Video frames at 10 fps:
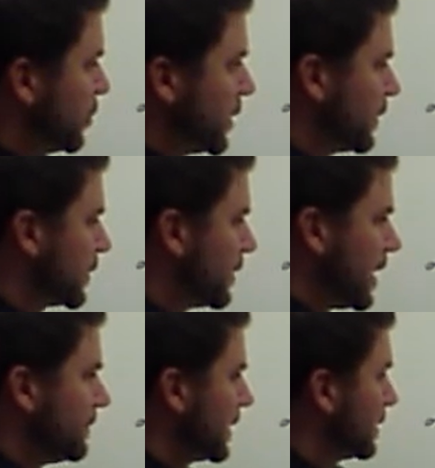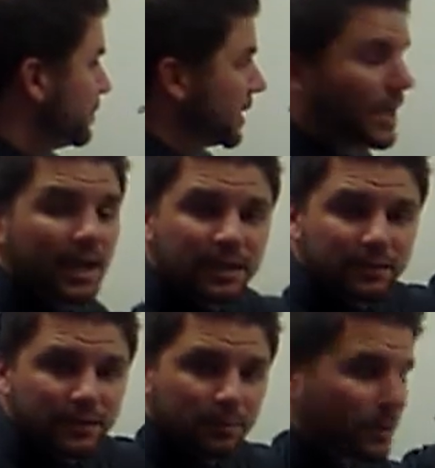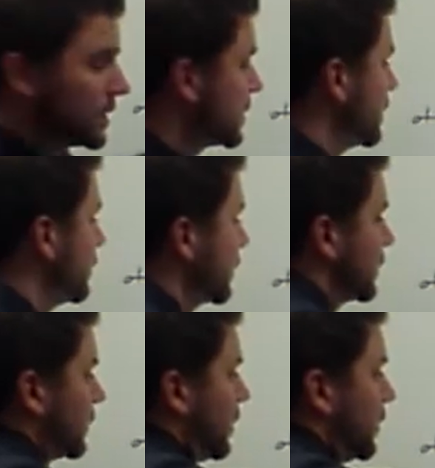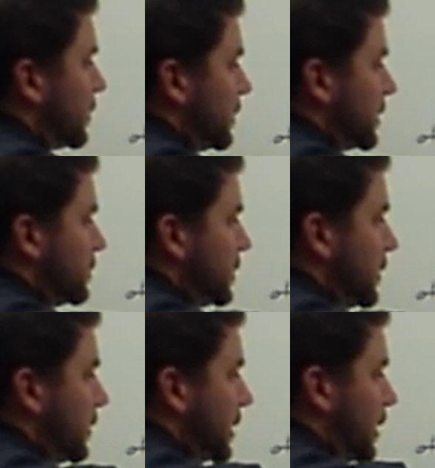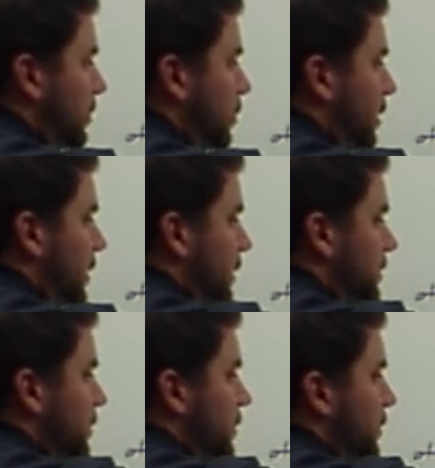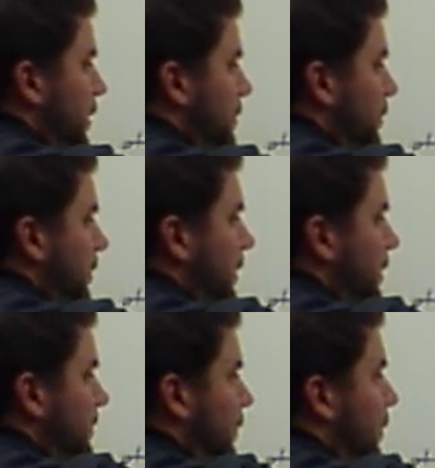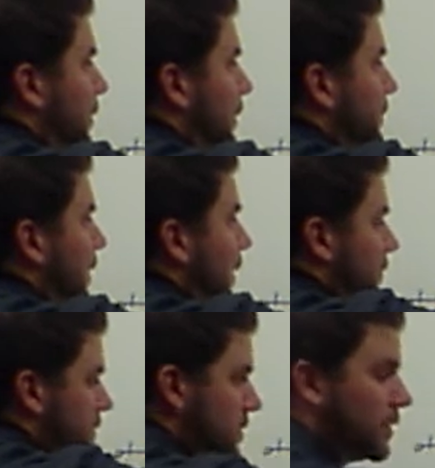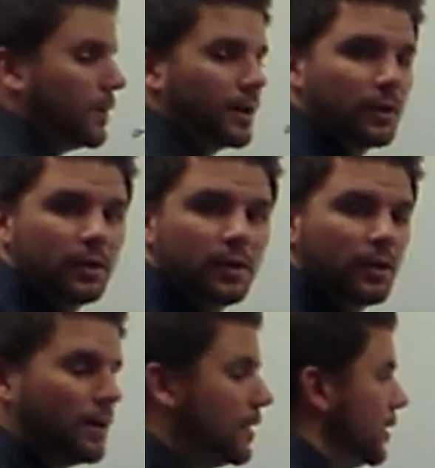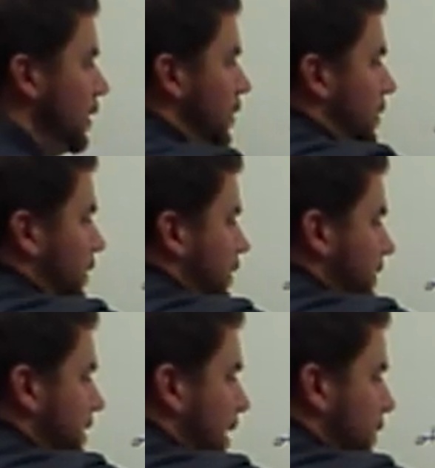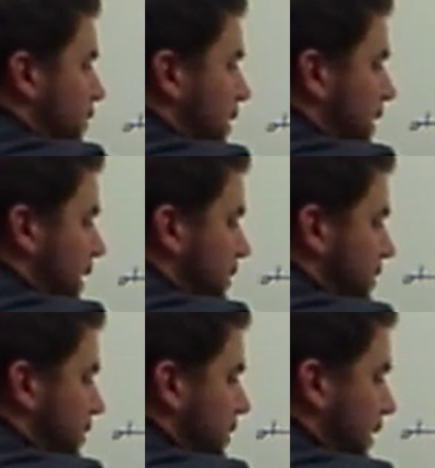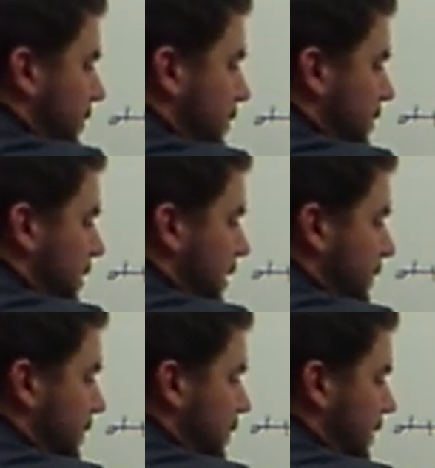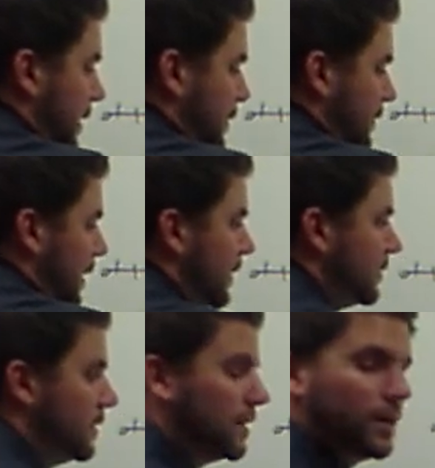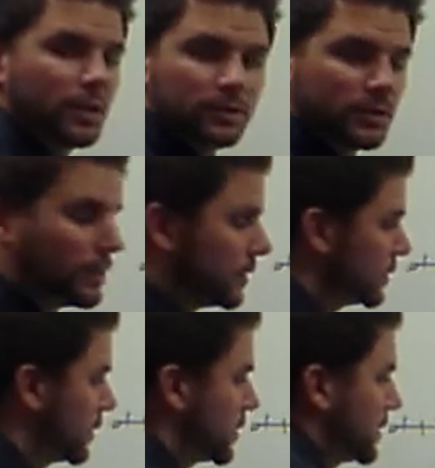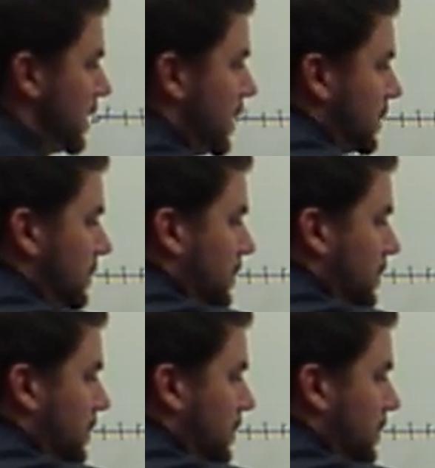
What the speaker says: point on the graph, I can pick any of them because I know that they're all going to be going up 1, up 2, up 3, up 4, up 5, and so on. Or down 1, down 2, down 3, down 4, down 5, and so on. So I'll just pick